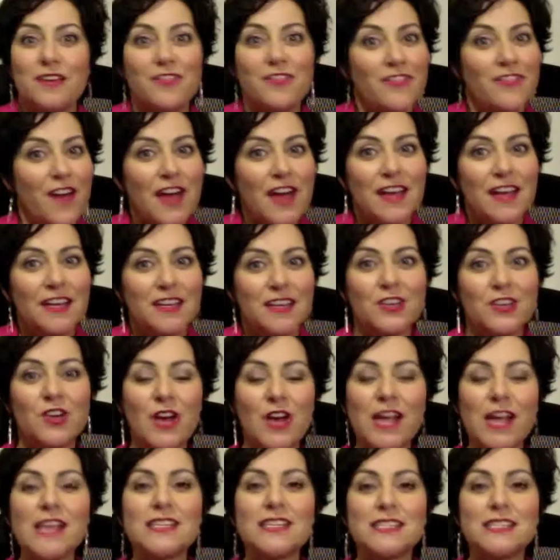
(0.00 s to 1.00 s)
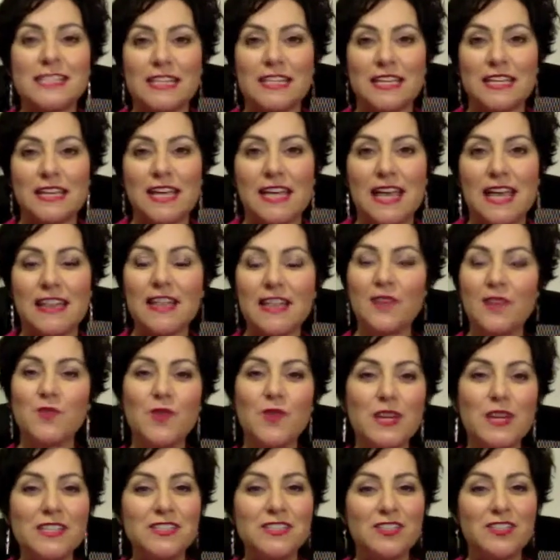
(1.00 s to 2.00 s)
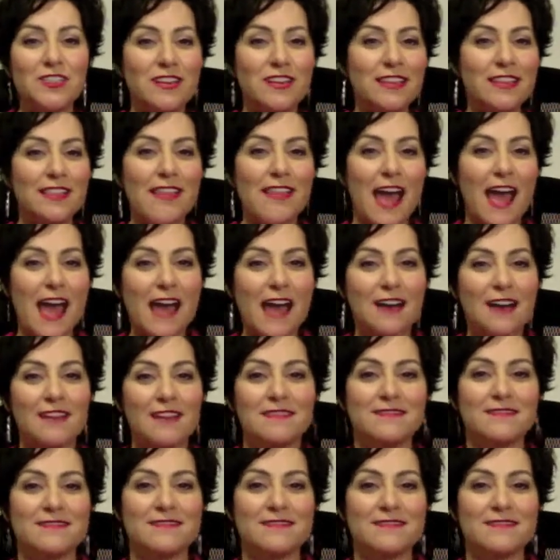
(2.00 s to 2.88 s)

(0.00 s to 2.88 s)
fun and crazy. And then once you're in that